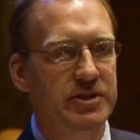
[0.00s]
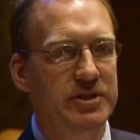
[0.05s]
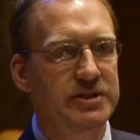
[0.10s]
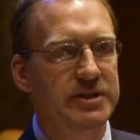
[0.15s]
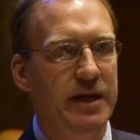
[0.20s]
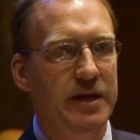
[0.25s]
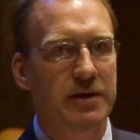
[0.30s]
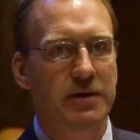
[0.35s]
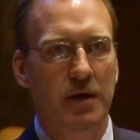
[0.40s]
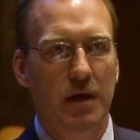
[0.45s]
the
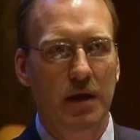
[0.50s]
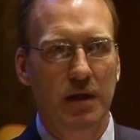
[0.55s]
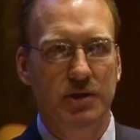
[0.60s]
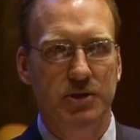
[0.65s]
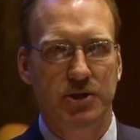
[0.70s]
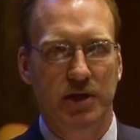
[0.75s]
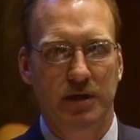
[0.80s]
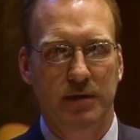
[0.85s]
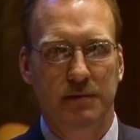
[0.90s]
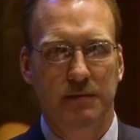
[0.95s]

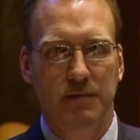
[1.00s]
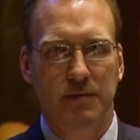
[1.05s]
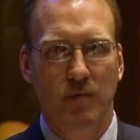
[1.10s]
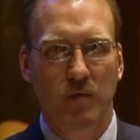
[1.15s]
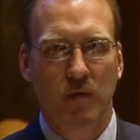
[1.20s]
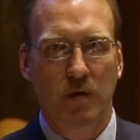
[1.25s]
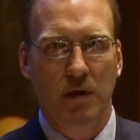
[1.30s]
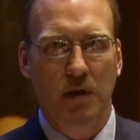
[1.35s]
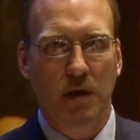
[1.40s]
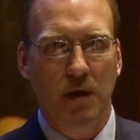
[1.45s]
technology.
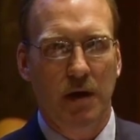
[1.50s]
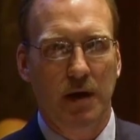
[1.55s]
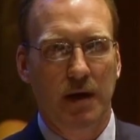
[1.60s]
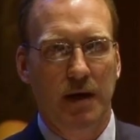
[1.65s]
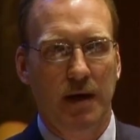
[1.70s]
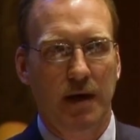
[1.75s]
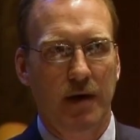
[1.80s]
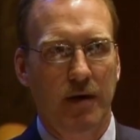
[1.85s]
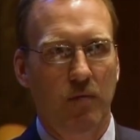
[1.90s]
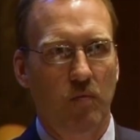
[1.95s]

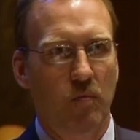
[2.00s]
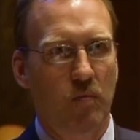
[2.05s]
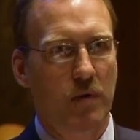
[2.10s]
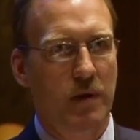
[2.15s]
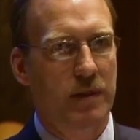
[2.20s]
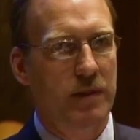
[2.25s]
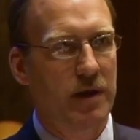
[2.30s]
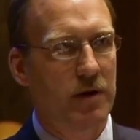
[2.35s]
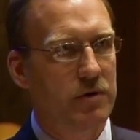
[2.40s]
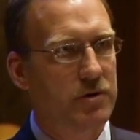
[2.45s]
Uh,
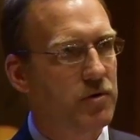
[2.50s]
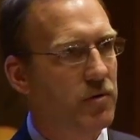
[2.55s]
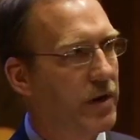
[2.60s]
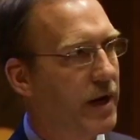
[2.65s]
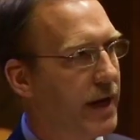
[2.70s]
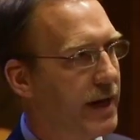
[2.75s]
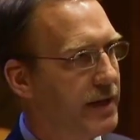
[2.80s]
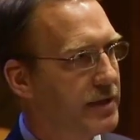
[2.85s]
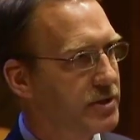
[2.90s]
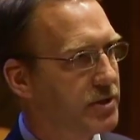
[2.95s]
they're doing
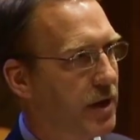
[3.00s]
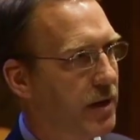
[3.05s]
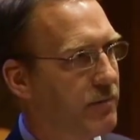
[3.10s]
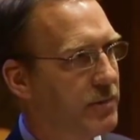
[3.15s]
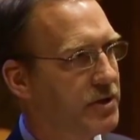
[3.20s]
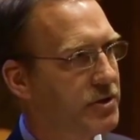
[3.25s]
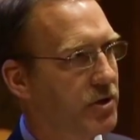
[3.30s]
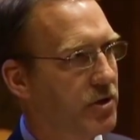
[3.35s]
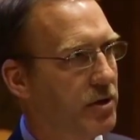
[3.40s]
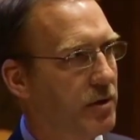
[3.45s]
hands-on
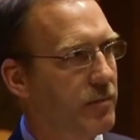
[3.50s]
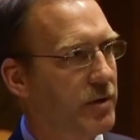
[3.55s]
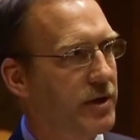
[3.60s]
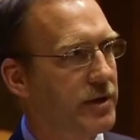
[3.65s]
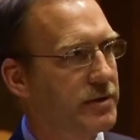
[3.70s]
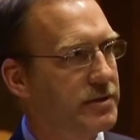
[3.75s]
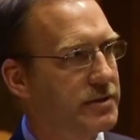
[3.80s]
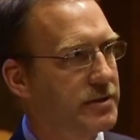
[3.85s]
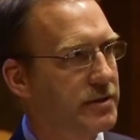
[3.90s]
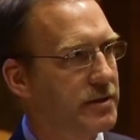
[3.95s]
material, but
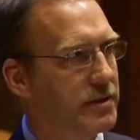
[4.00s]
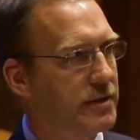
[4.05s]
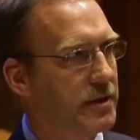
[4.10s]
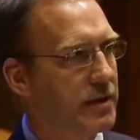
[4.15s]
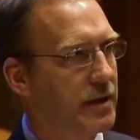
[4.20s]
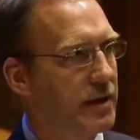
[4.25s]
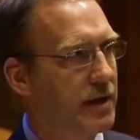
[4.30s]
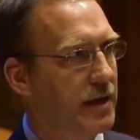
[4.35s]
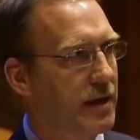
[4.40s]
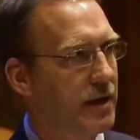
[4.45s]
it's uh,
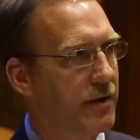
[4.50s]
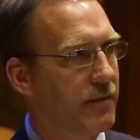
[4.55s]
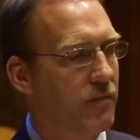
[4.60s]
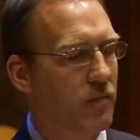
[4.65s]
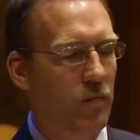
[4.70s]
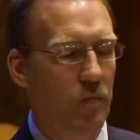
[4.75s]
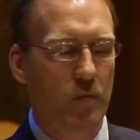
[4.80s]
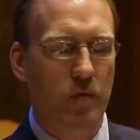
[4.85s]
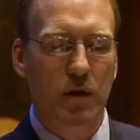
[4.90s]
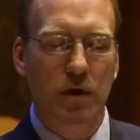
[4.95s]
uh,
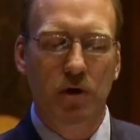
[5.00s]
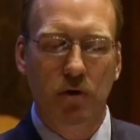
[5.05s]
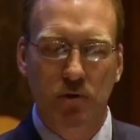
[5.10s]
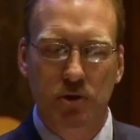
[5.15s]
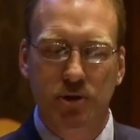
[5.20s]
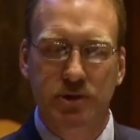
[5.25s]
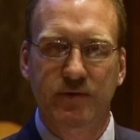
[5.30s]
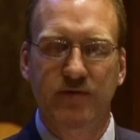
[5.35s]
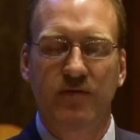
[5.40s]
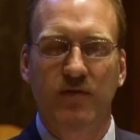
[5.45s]
the
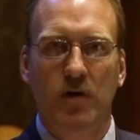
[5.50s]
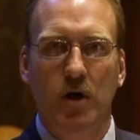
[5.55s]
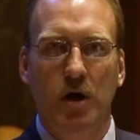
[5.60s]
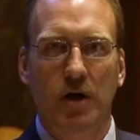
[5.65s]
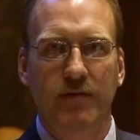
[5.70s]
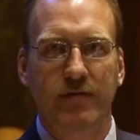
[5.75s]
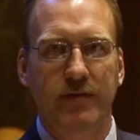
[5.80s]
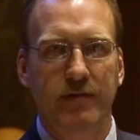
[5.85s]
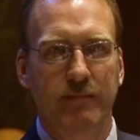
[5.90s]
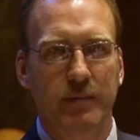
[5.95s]
girls
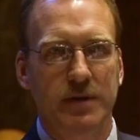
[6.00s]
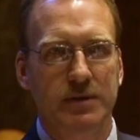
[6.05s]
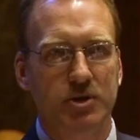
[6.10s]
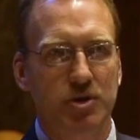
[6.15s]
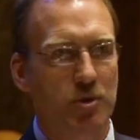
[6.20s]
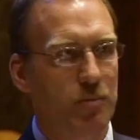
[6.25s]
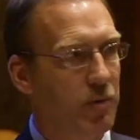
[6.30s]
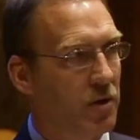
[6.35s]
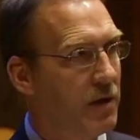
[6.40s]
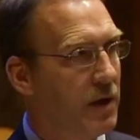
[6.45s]
involved have been
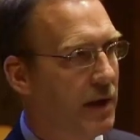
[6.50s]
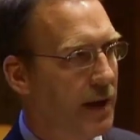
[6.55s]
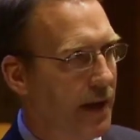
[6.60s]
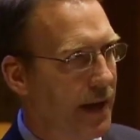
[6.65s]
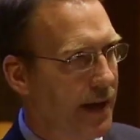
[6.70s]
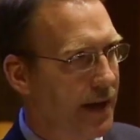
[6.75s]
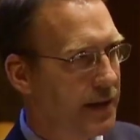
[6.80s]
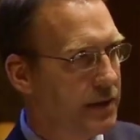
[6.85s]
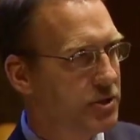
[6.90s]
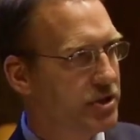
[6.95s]
super.
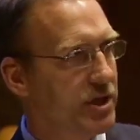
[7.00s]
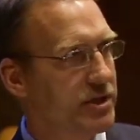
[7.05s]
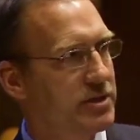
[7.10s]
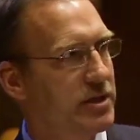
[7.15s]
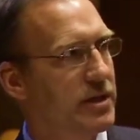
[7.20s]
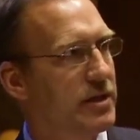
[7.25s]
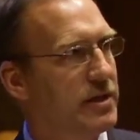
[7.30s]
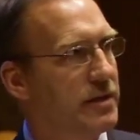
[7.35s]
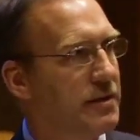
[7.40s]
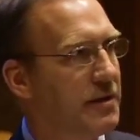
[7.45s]
And
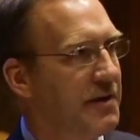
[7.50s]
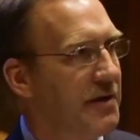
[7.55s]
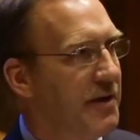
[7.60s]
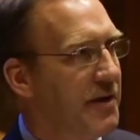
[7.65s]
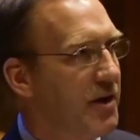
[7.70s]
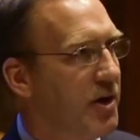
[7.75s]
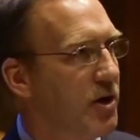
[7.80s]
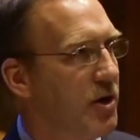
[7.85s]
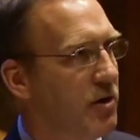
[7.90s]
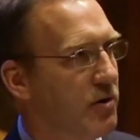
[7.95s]
Jessica,
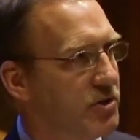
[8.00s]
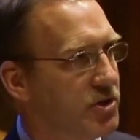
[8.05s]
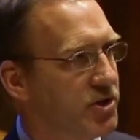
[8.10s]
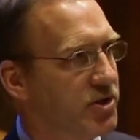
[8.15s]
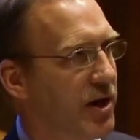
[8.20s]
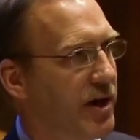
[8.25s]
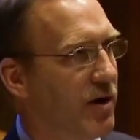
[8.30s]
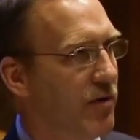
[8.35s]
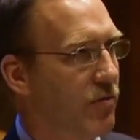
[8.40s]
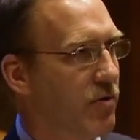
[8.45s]
you know, just
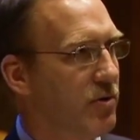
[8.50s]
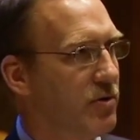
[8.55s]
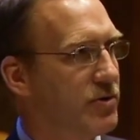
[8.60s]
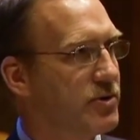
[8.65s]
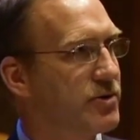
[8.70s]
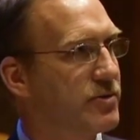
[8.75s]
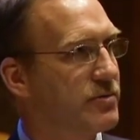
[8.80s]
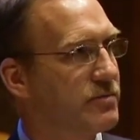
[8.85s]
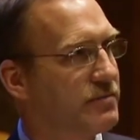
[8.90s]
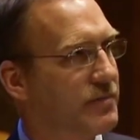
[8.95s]
like a rural
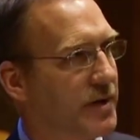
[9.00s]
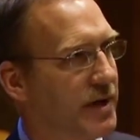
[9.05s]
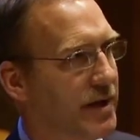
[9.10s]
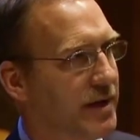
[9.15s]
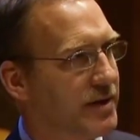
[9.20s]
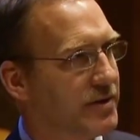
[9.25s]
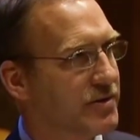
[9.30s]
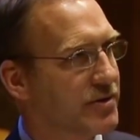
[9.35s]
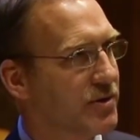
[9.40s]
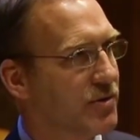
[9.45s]

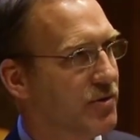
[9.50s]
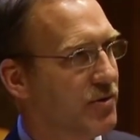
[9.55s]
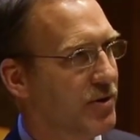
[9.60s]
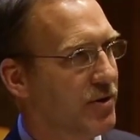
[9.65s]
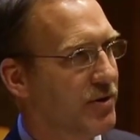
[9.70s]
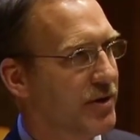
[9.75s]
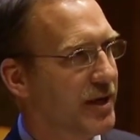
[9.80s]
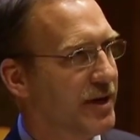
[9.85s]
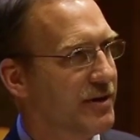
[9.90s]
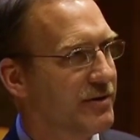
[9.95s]
uh,
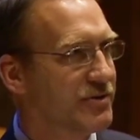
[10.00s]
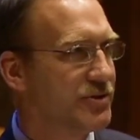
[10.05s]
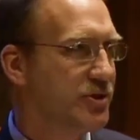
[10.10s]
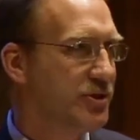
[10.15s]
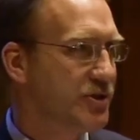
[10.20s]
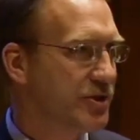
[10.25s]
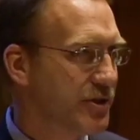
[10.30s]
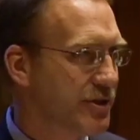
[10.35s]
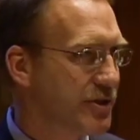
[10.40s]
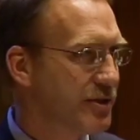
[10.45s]
school, you know,
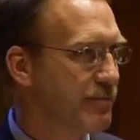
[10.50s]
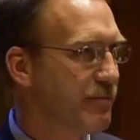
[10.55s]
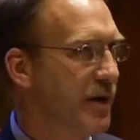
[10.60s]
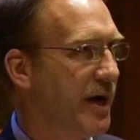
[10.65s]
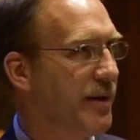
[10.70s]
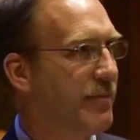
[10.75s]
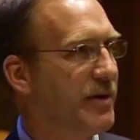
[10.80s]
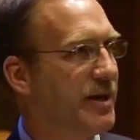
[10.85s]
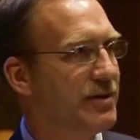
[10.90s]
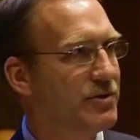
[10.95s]
she sits
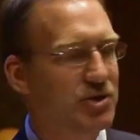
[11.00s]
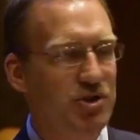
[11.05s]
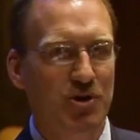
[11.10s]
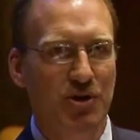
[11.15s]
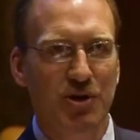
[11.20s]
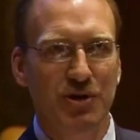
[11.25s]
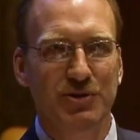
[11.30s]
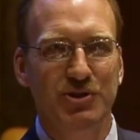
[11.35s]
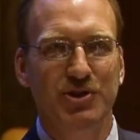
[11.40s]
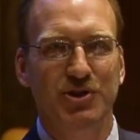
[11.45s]
by me in
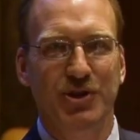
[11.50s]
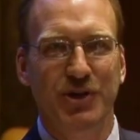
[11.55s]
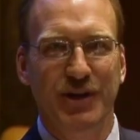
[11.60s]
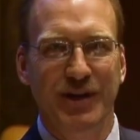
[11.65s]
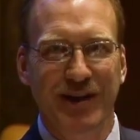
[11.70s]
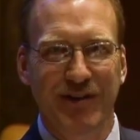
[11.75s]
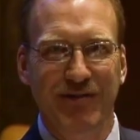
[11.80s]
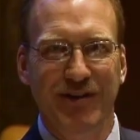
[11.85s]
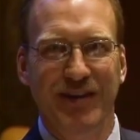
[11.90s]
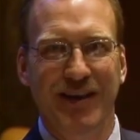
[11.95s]
church
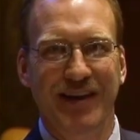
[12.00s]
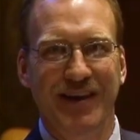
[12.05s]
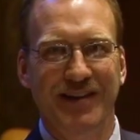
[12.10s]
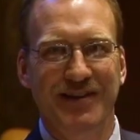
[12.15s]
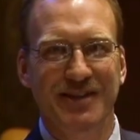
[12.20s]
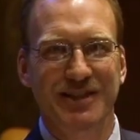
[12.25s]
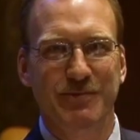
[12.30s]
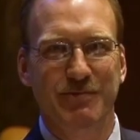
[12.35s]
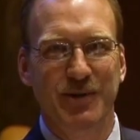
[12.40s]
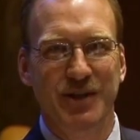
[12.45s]
and everything
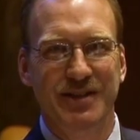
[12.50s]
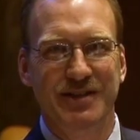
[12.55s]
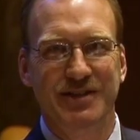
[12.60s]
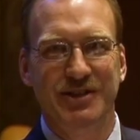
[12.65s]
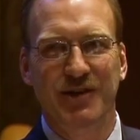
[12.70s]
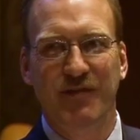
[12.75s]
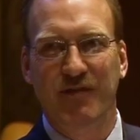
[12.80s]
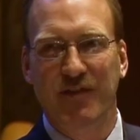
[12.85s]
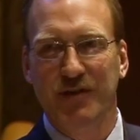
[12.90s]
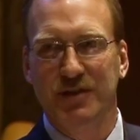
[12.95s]
else, but
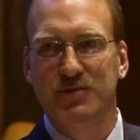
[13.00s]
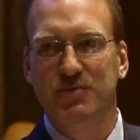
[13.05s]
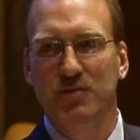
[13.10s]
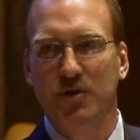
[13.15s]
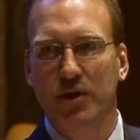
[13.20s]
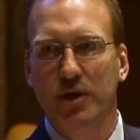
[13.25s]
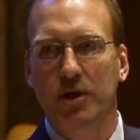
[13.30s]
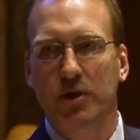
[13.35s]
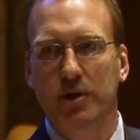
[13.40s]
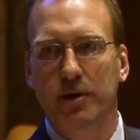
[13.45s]
she feels
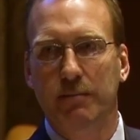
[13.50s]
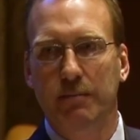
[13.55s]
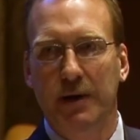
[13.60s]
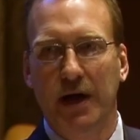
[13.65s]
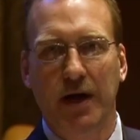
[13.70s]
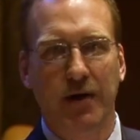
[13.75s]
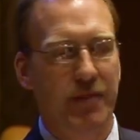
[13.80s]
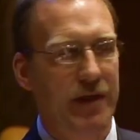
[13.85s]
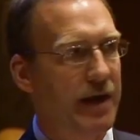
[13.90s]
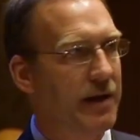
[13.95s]
really good
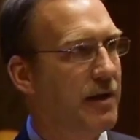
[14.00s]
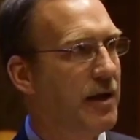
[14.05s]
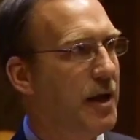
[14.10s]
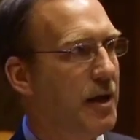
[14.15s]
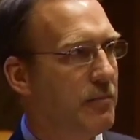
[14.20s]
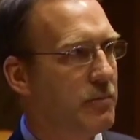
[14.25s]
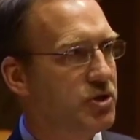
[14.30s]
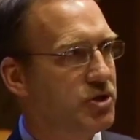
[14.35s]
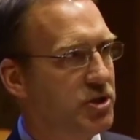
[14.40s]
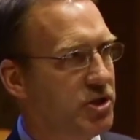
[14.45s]
about that.
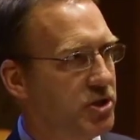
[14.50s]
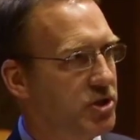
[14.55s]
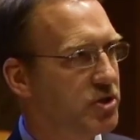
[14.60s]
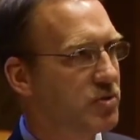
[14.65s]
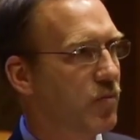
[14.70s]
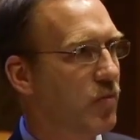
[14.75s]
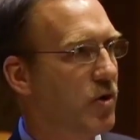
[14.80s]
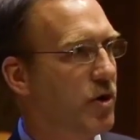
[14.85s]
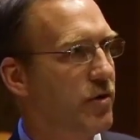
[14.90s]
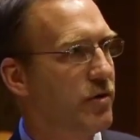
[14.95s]
But she's
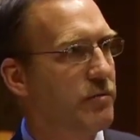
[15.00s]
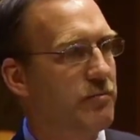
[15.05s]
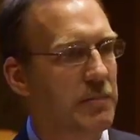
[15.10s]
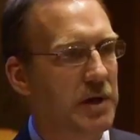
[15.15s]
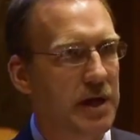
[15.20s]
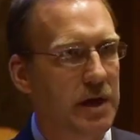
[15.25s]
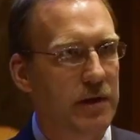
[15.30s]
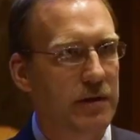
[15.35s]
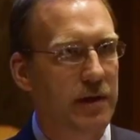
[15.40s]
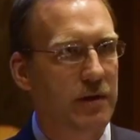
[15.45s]
just one of the
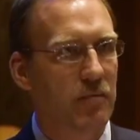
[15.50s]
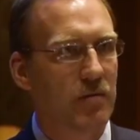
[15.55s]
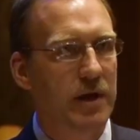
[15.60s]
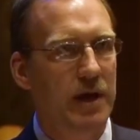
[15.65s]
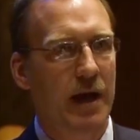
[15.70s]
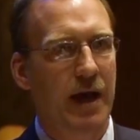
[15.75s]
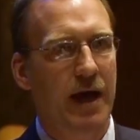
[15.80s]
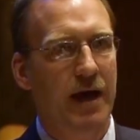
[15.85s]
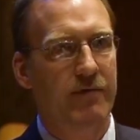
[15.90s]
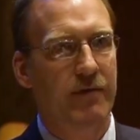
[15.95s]
many that
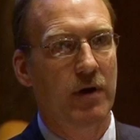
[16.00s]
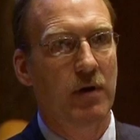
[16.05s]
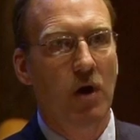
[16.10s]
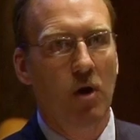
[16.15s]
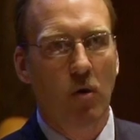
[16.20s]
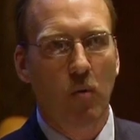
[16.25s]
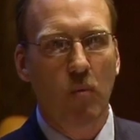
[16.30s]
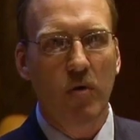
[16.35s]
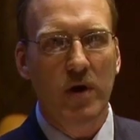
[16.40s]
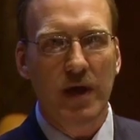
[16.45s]
we have there.
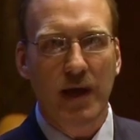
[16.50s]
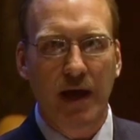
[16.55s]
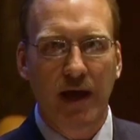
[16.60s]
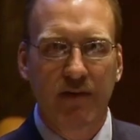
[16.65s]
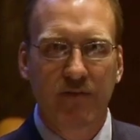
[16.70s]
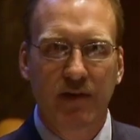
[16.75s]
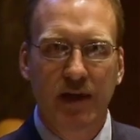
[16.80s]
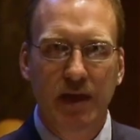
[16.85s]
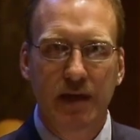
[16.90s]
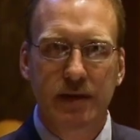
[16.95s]
We
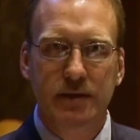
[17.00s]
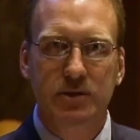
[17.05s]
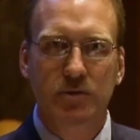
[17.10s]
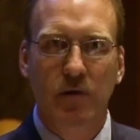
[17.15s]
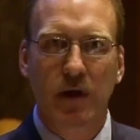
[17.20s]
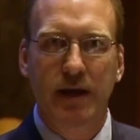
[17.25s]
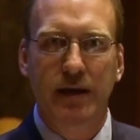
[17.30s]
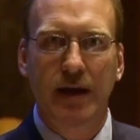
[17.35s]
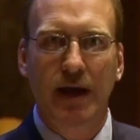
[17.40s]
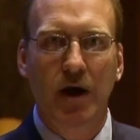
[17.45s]
have kids
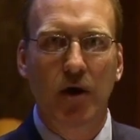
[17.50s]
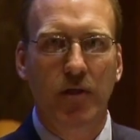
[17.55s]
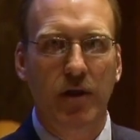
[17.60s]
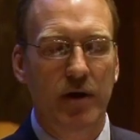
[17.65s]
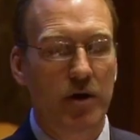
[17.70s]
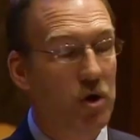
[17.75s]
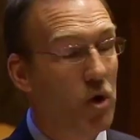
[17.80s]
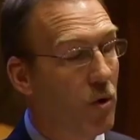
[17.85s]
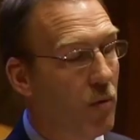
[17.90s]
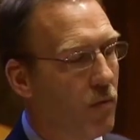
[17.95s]
right now
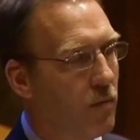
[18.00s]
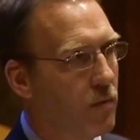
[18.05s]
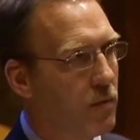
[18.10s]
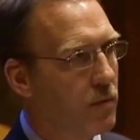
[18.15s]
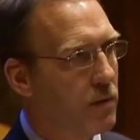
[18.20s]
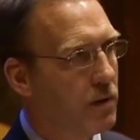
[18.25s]
that no,